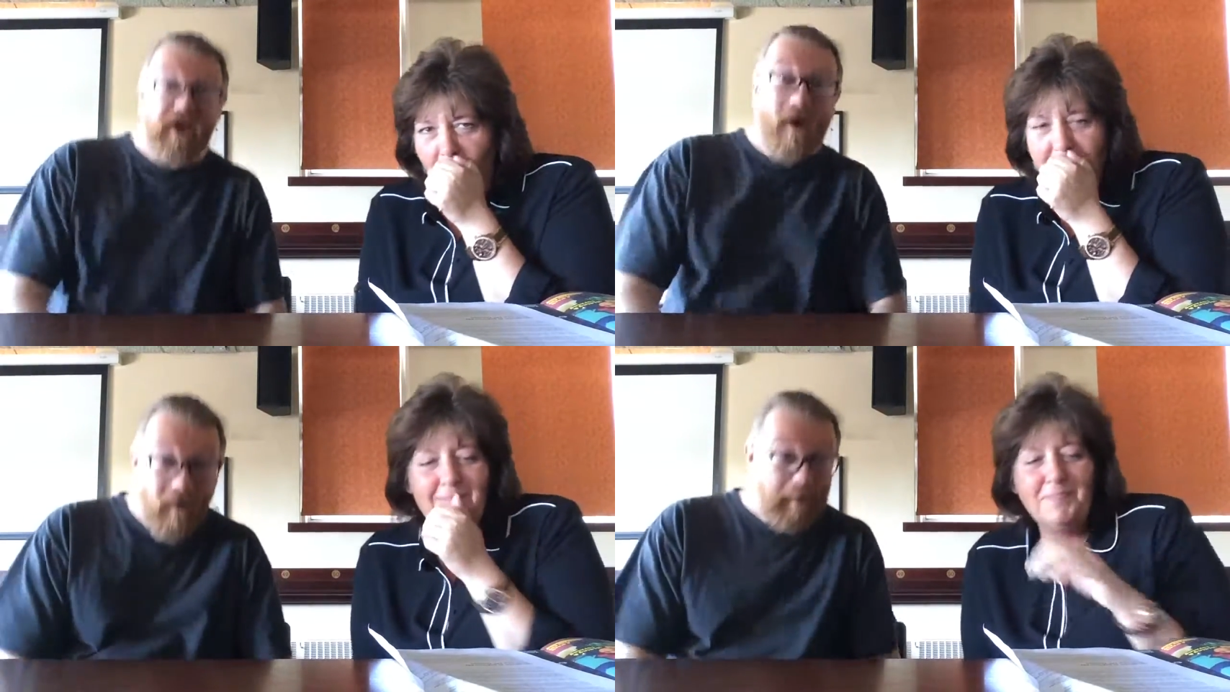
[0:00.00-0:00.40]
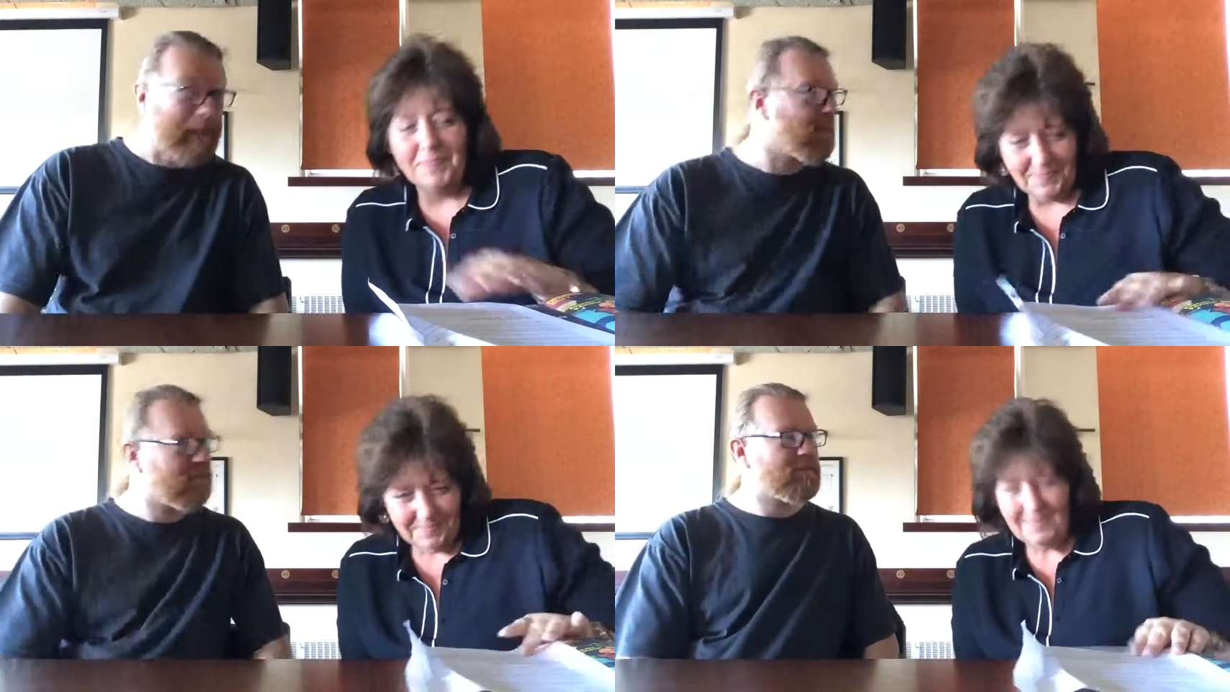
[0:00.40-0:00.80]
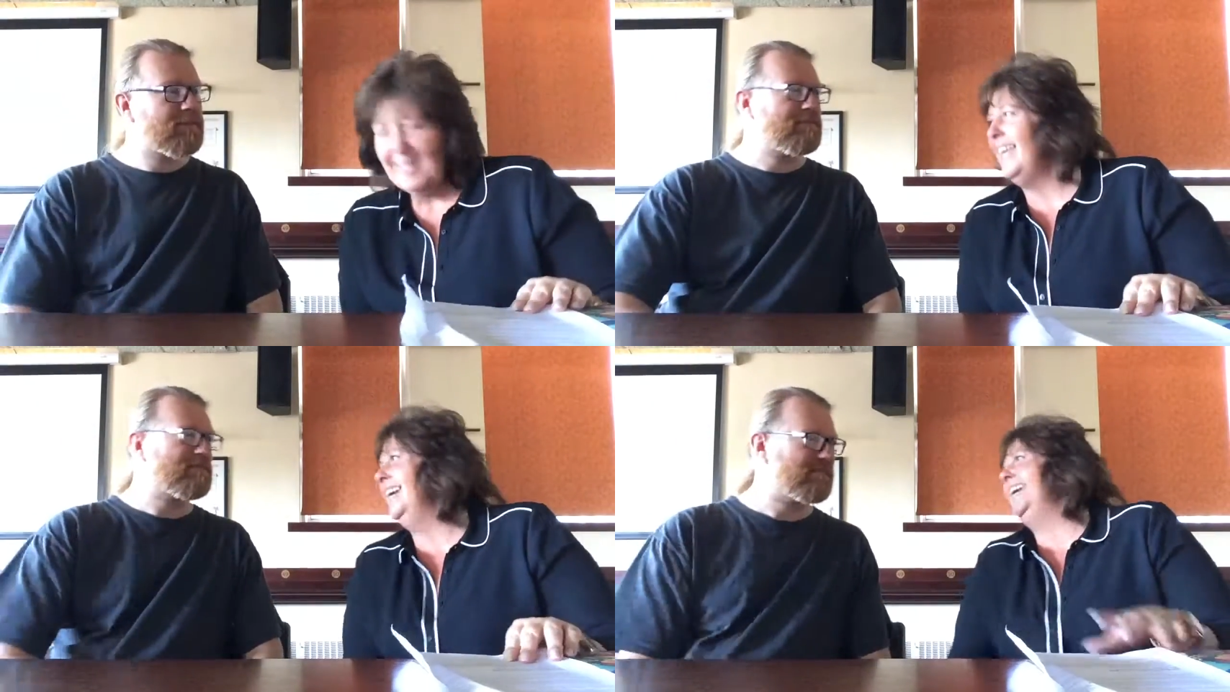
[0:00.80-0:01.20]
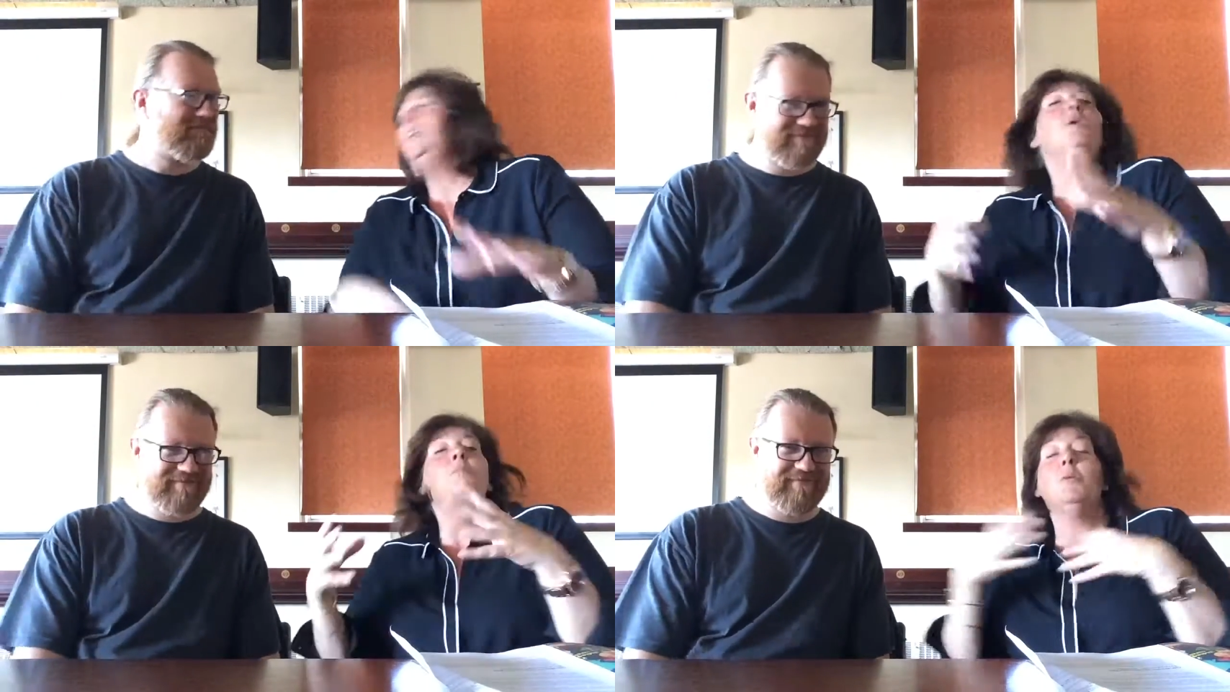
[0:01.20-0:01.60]
Speaker 1: Call.
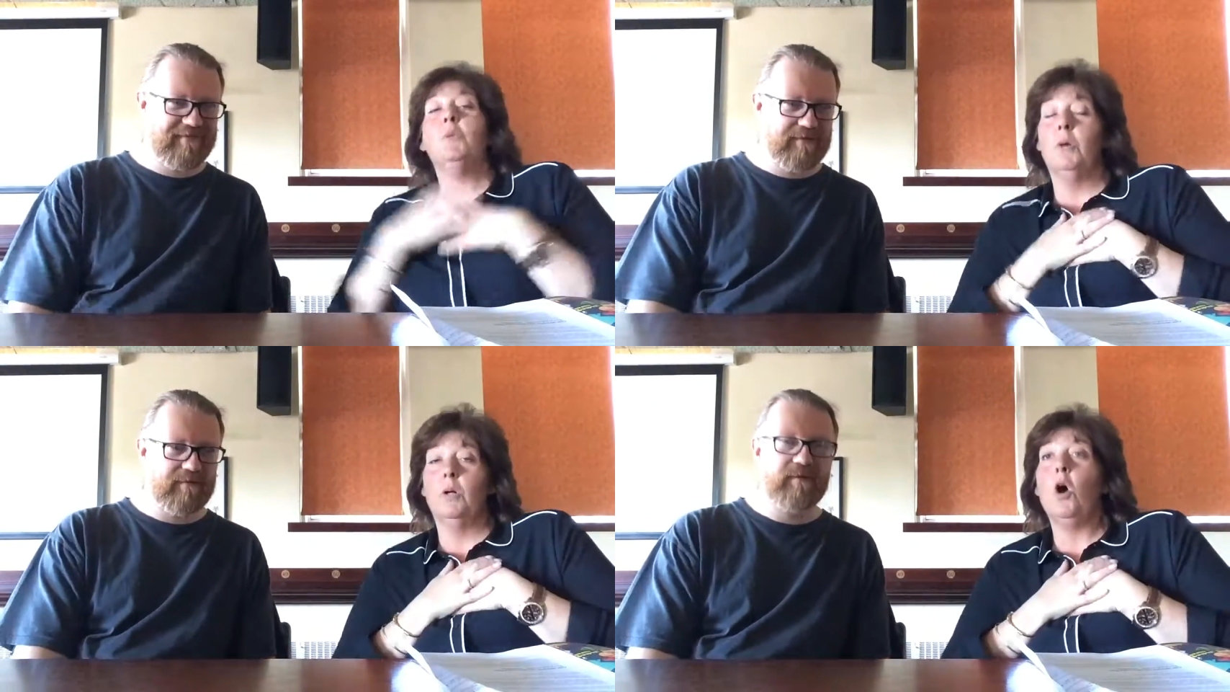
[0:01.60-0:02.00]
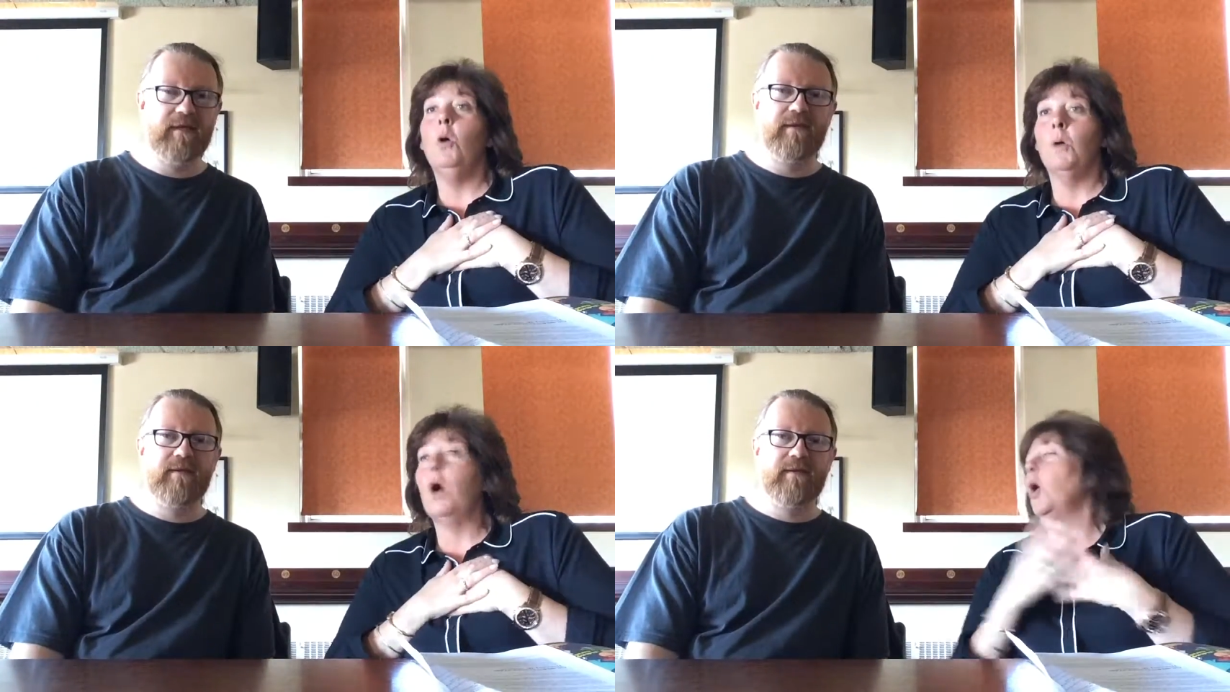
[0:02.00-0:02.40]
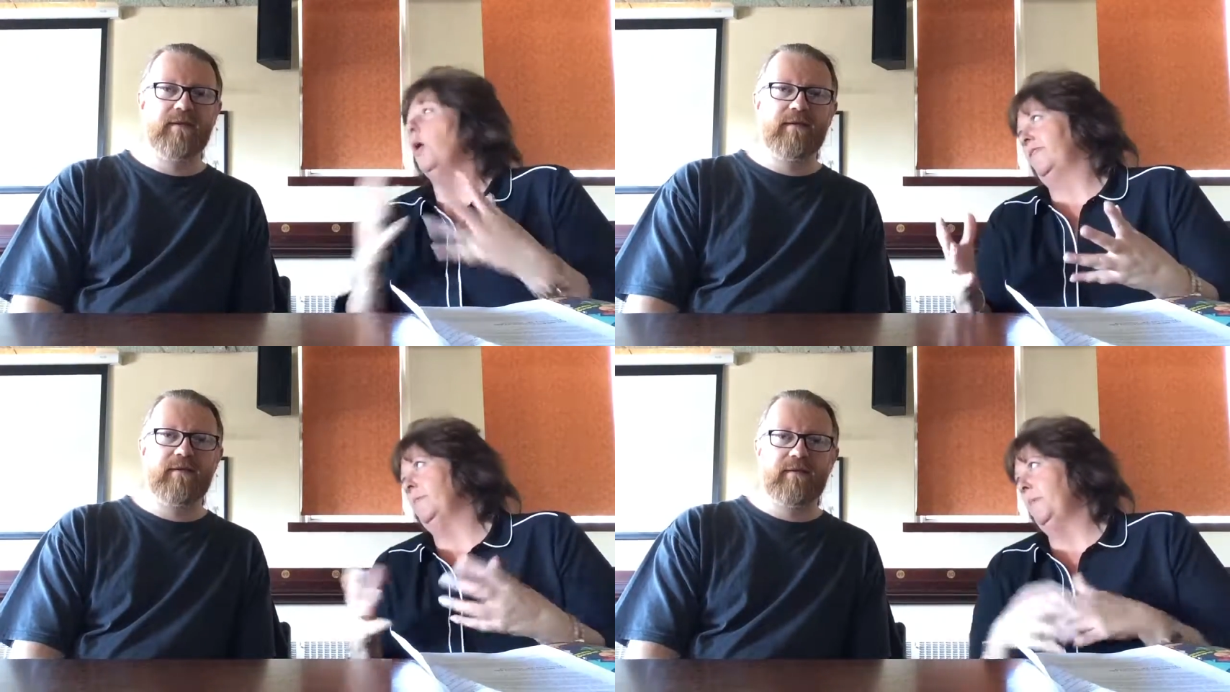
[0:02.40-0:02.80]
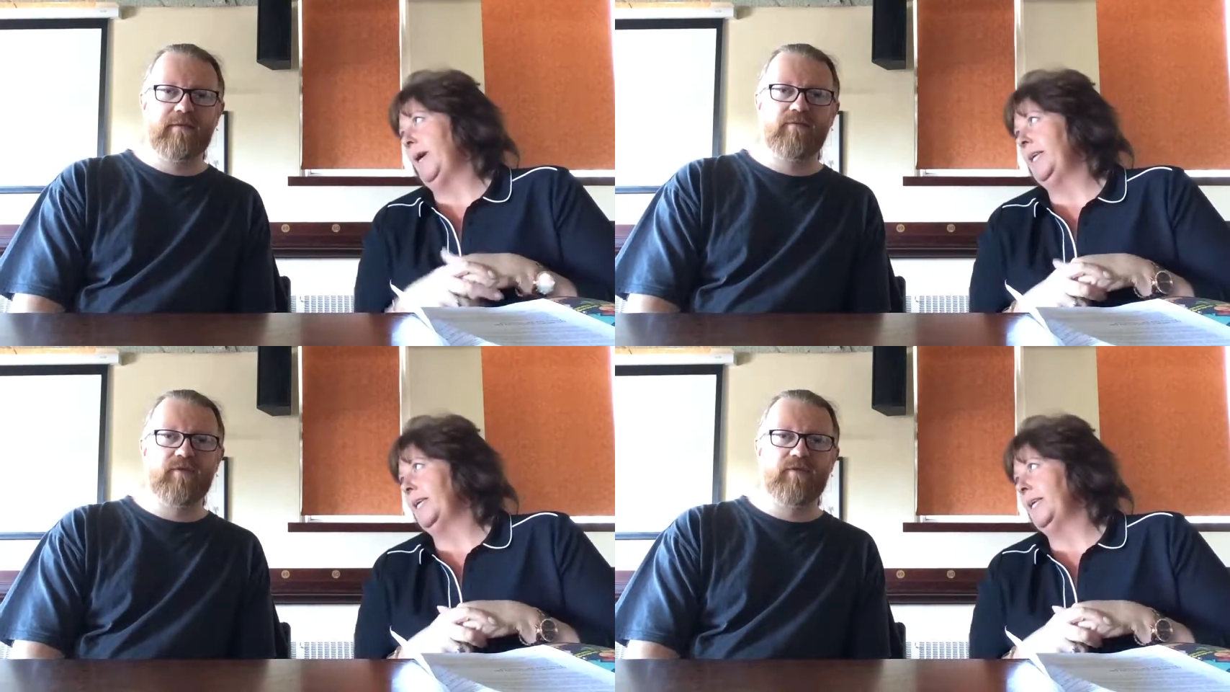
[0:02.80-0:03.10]
But we'll, oh, we'll hopefully be back